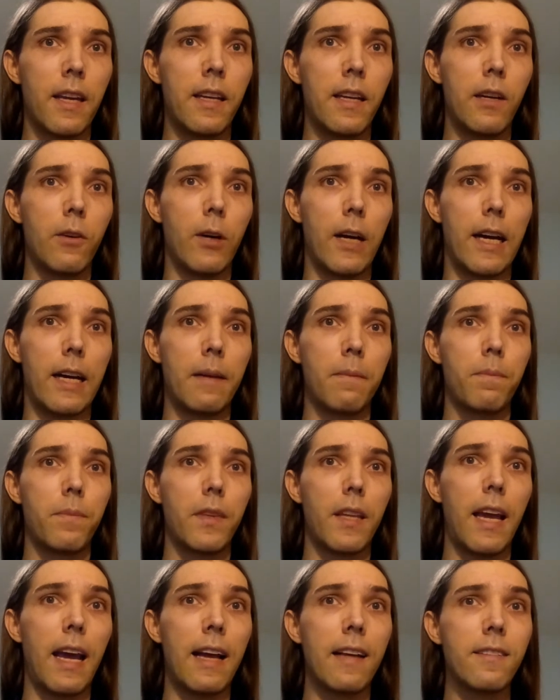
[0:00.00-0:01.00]
Anyway,
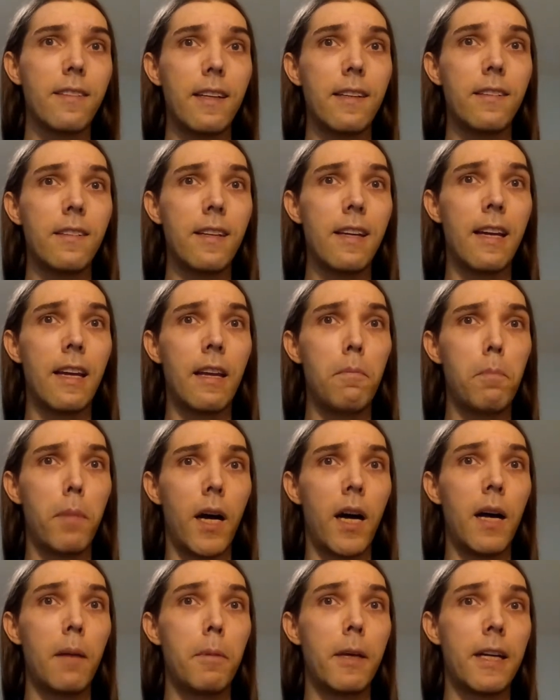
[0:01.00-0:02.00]
as I said,
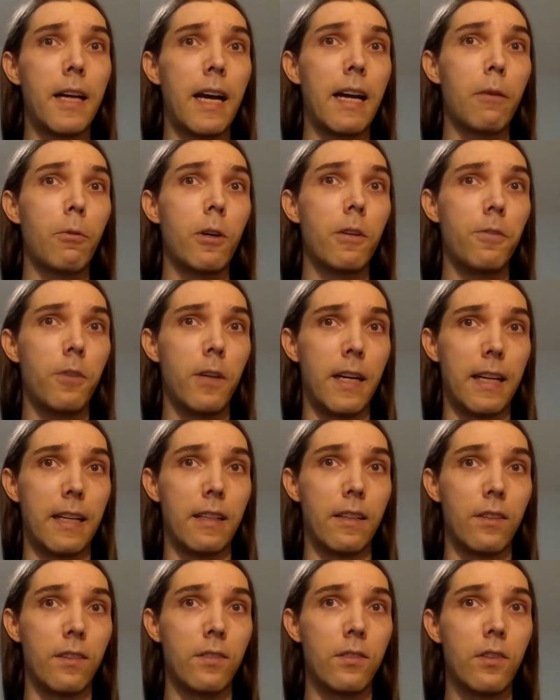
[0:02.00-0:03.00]
Bob and I were
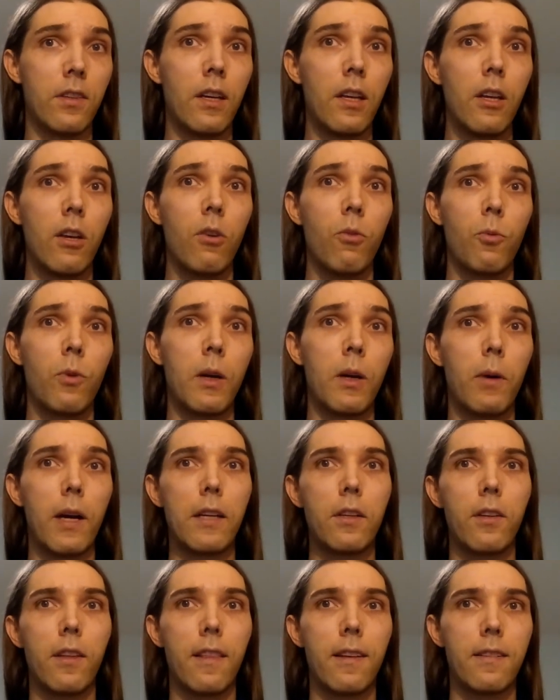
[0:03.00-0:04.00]
friends. We
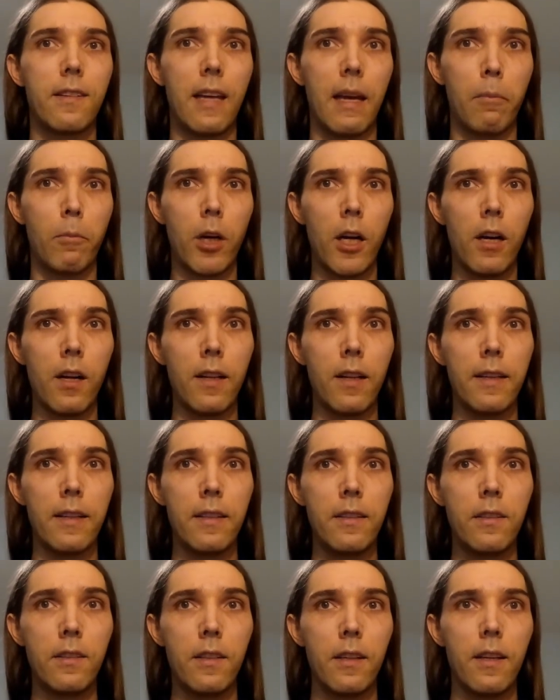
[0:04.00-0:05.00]
went to the same
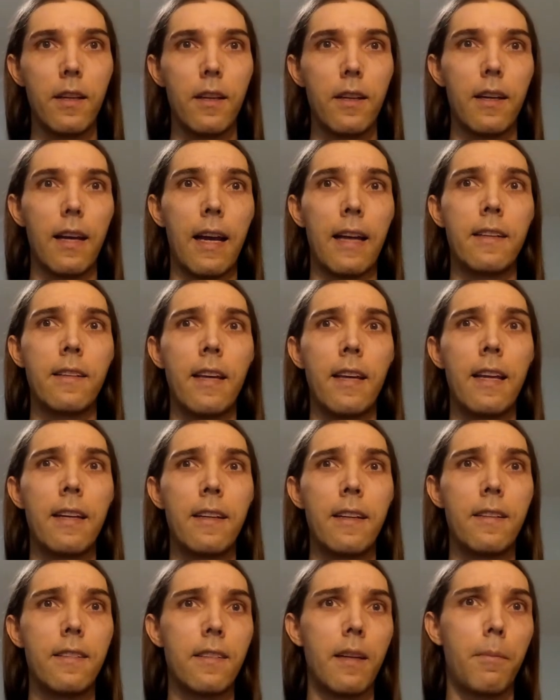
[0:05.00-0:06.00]
college,
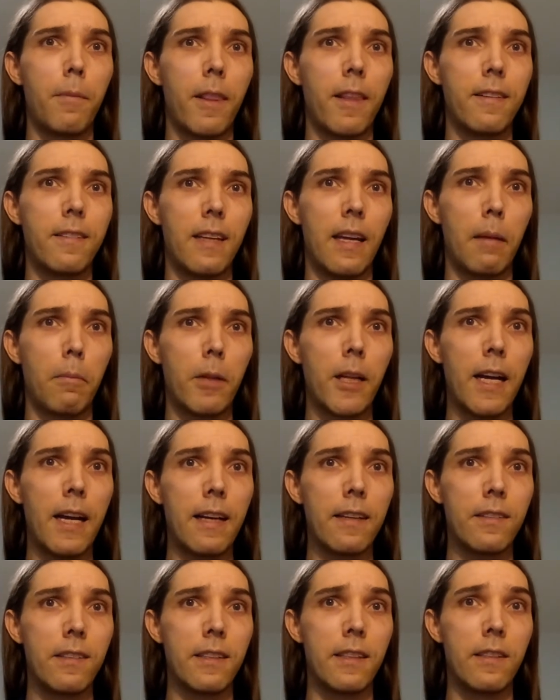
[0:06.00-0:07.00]
attended some of the same
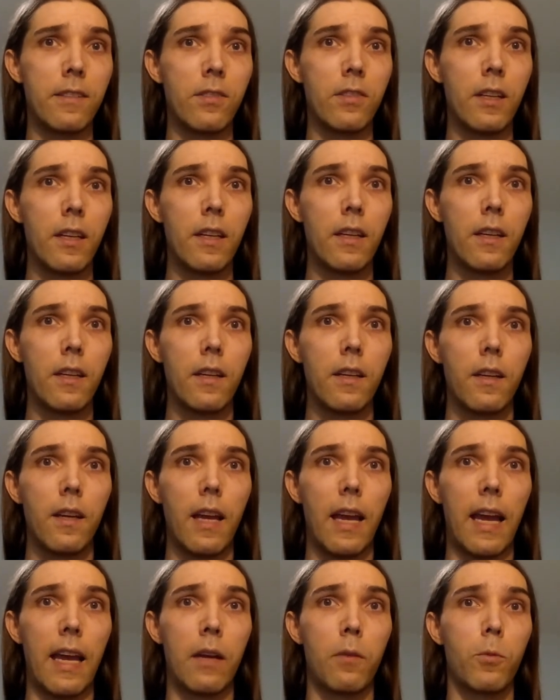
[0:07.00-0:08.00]
classes,
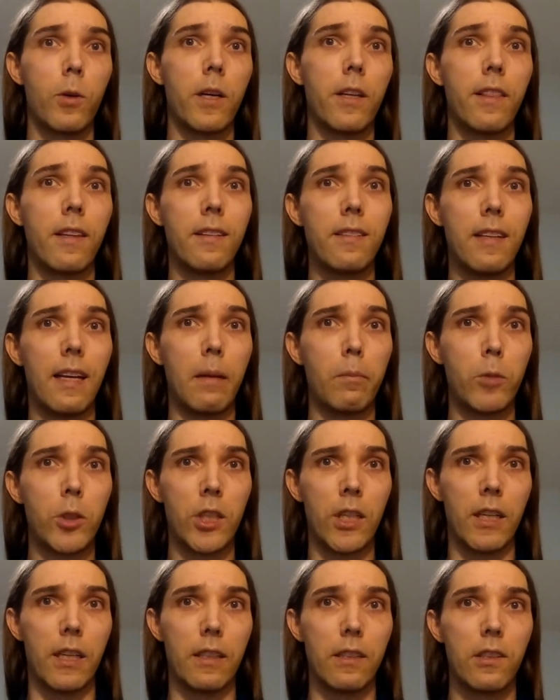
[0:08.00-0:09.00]
and were in the same
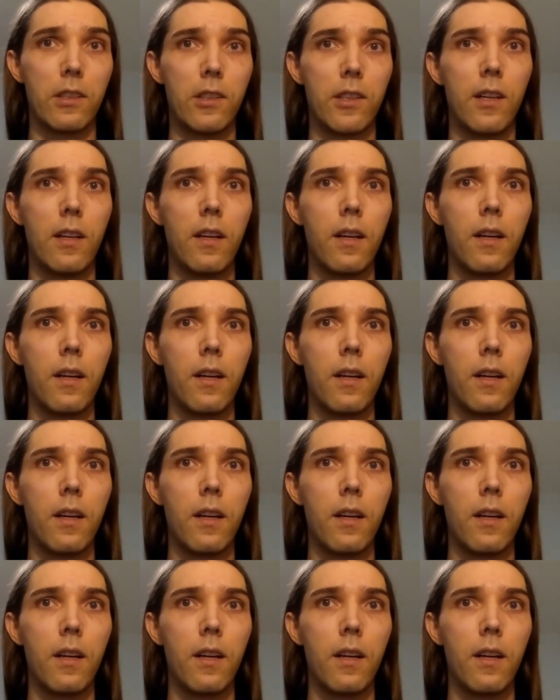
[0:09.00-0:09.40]
church.